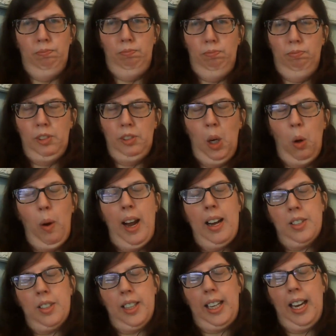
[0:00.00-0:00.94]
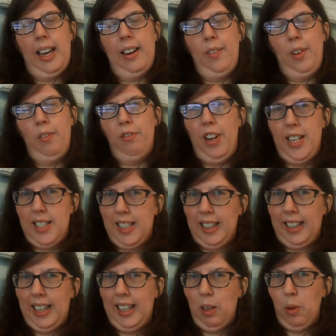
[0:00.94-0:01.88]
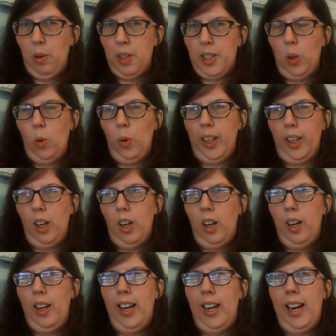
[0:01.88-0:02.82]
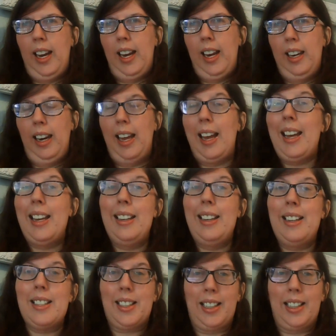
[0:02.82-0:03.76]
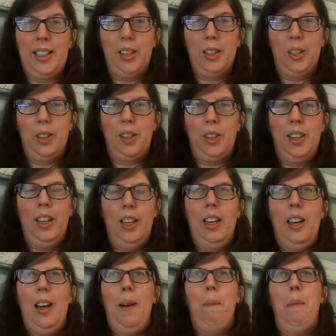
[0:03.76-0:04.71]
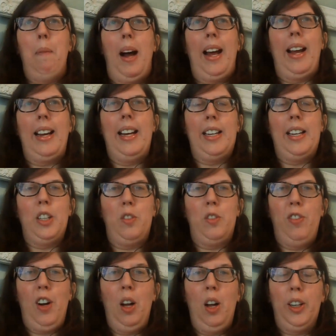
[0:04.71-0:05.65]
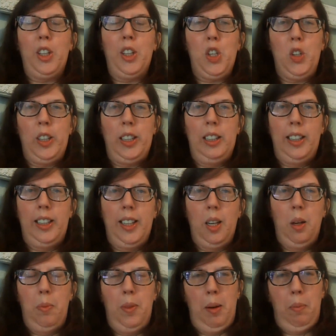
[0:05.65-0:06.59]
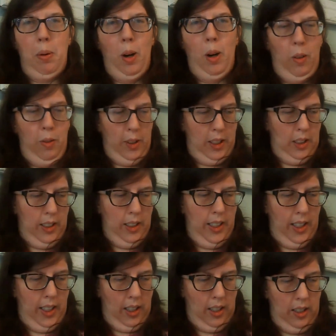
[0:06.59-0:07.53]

go out to kind of investigate what's going on, and Landon is killed by a falling tree limb that perfectly,